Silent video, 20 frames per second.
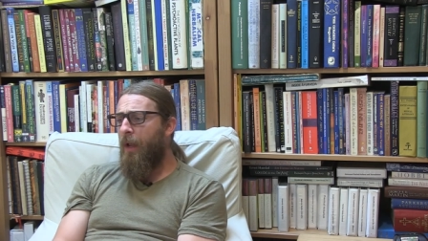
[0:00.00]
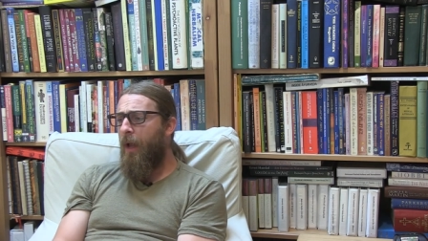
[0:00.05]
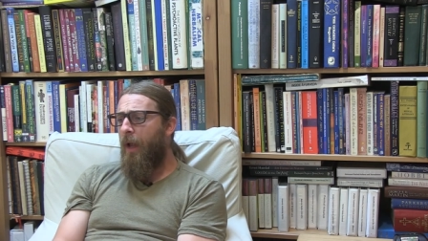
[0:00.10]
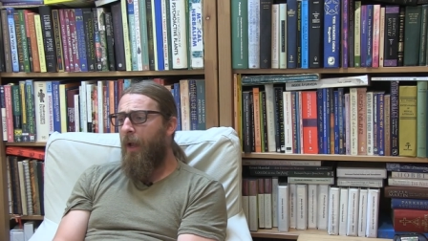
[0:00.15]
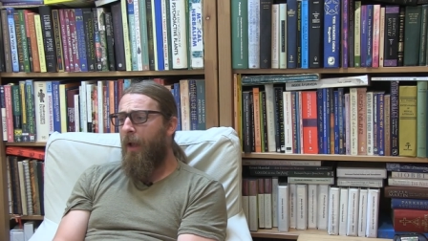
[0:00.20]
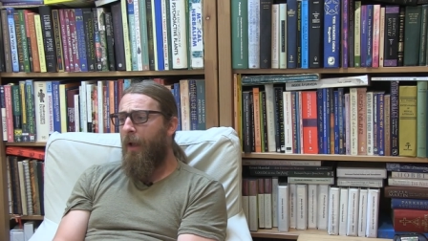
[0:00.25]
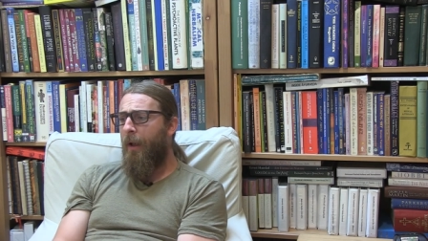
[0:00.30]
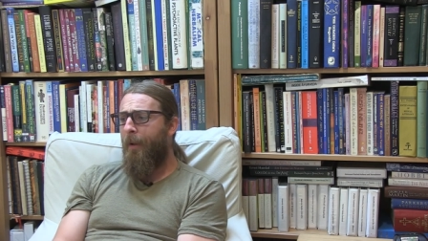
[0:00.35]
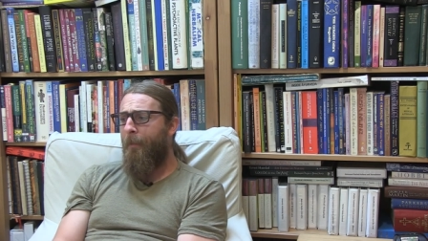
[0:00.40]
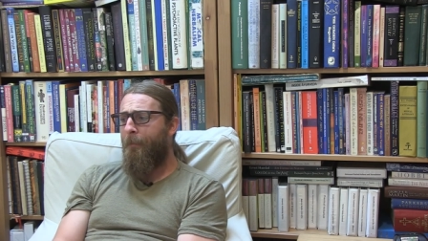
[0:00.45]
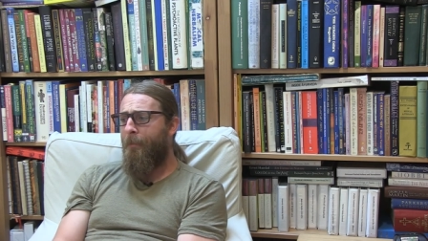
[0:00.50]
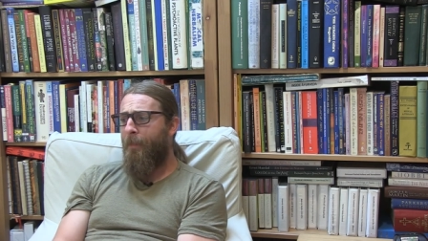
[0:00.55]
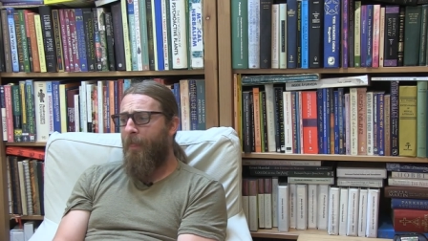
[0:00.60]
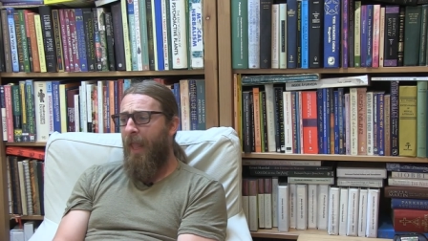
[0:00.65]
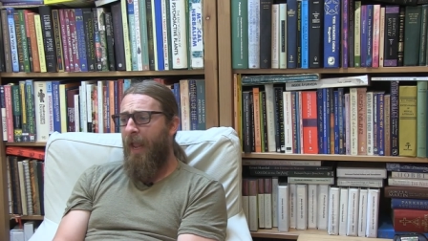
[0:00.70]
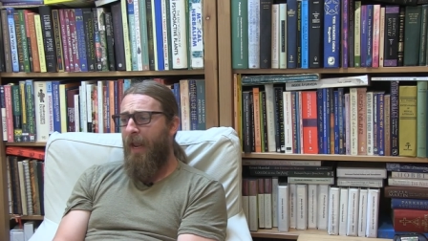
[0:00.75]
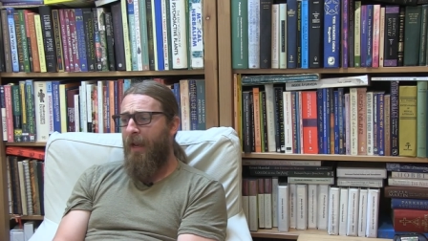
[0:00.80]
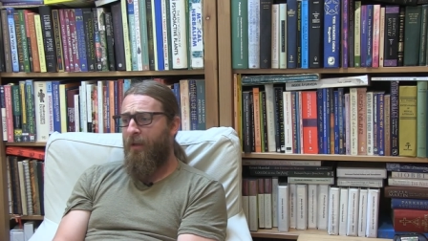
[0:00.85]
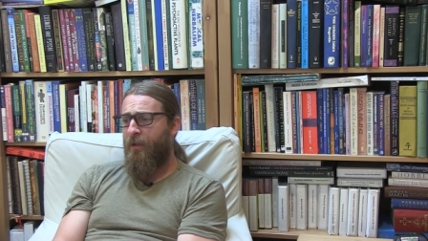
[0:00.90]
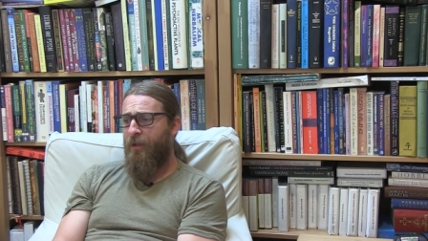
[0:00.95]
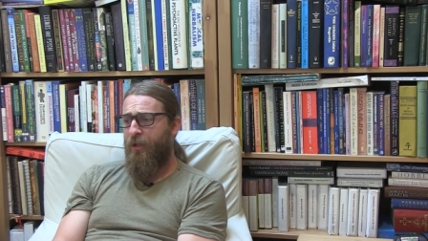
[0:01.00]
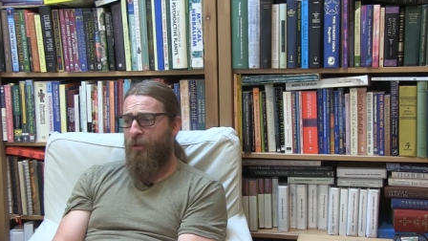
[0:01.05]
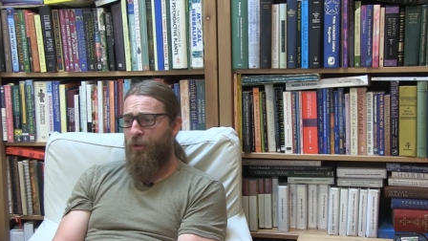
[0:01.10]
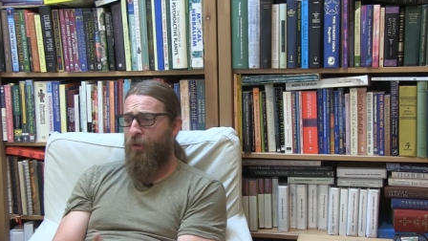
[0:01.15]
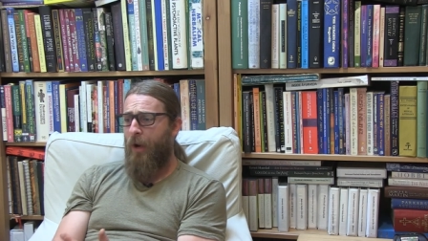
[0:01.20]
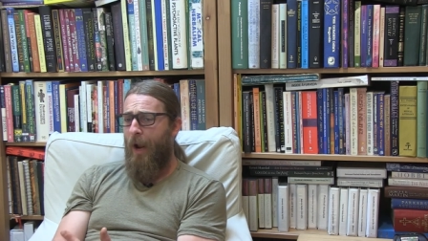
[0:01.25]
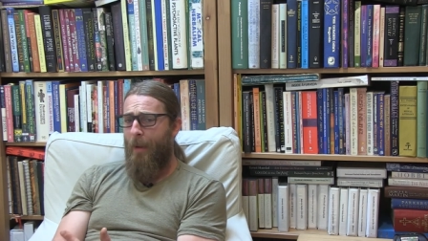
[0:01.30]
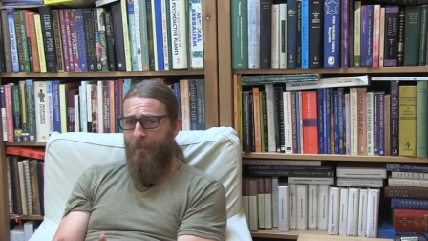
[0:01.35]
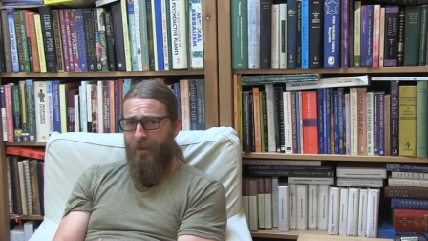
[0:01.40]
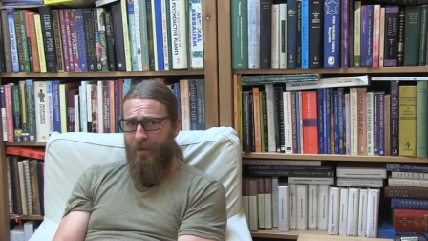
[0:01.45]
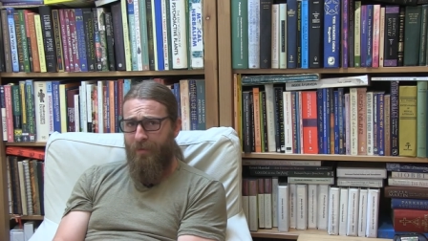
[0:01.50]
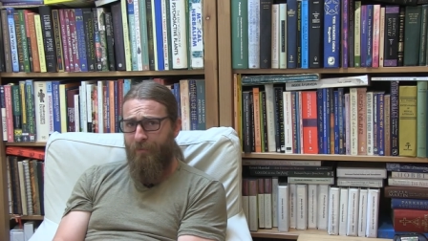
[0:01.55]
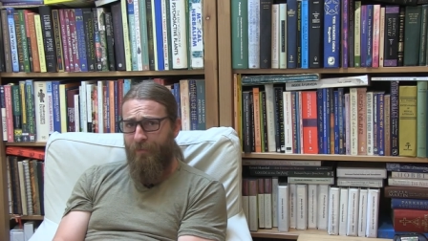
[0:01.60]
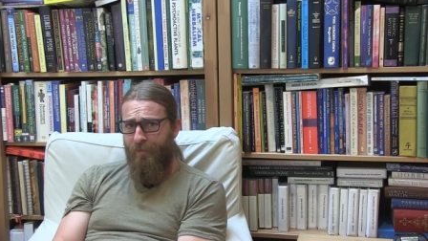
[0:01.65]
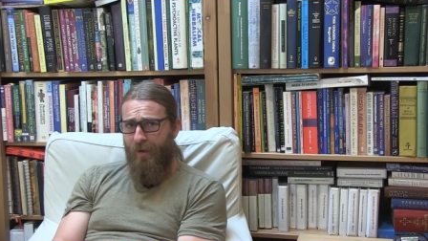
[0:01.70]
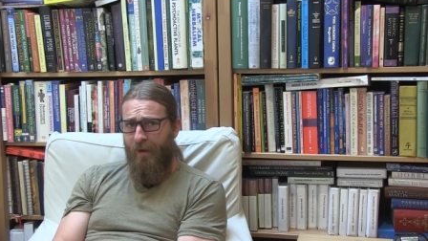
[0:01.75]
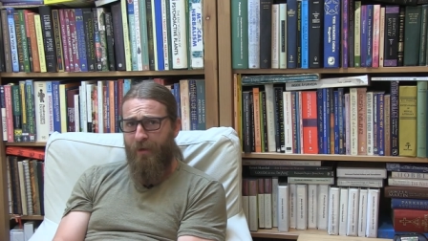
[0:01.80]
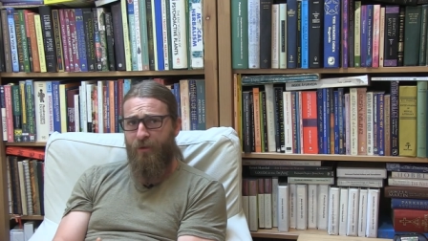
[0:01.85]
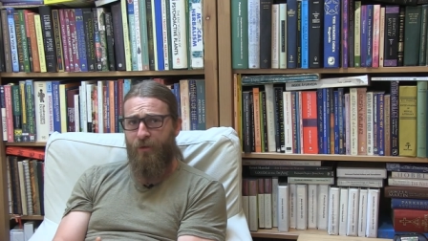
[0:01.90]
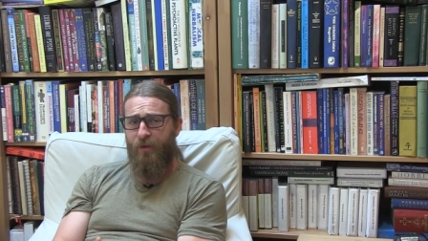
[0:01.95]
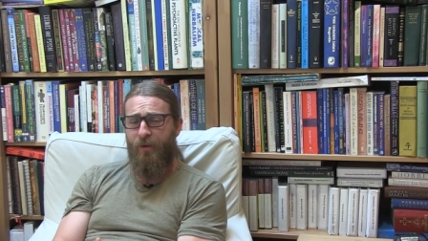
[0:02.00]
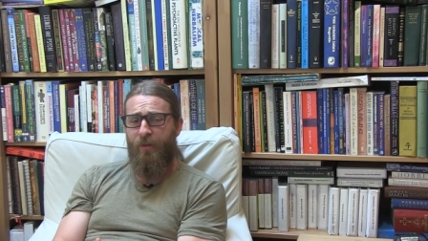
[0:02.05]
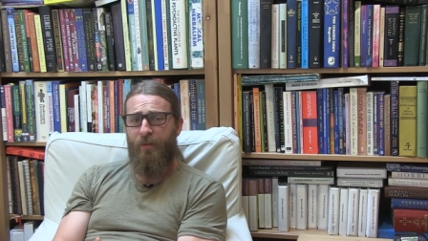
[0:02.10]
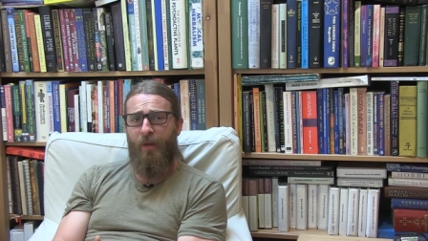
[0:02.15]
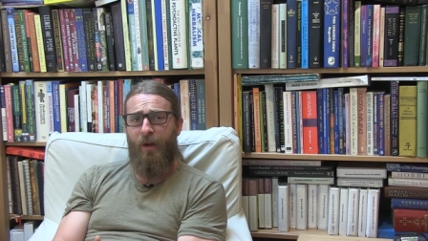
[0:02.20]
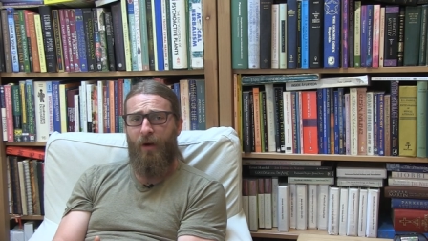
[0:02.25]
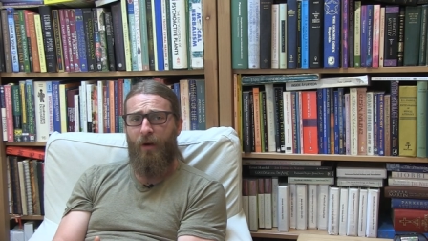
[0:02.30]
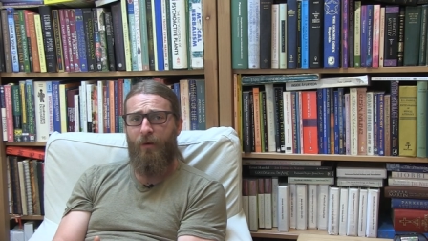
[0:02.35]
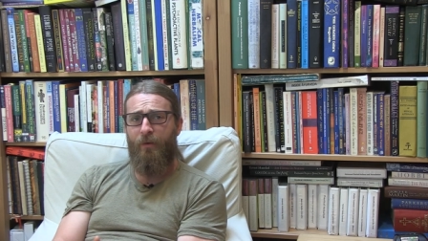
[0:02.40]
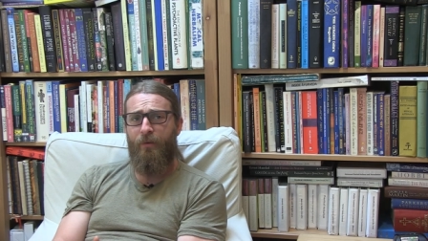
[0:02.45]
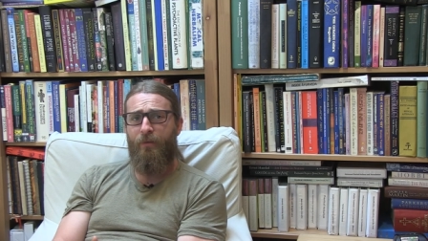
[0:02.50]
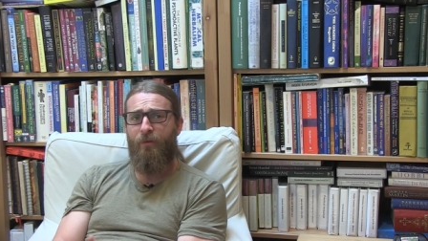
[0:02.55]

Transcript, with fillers: um, and to trap infection there.